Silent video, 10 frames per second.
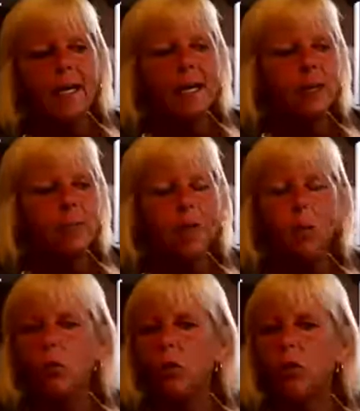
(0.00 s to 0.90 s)

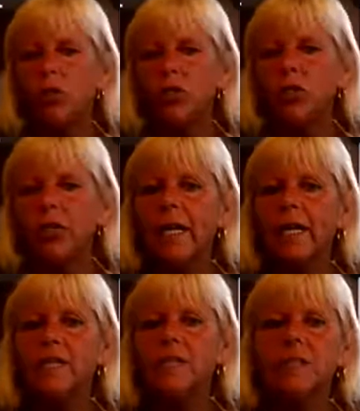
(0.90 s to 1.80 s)
And once you get these
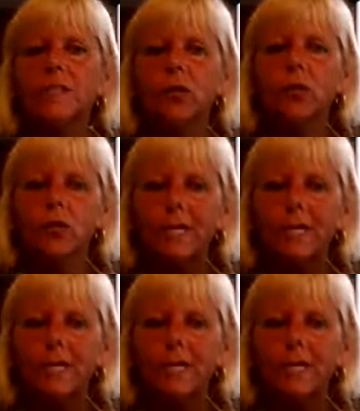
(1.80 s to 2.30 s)
busy dogs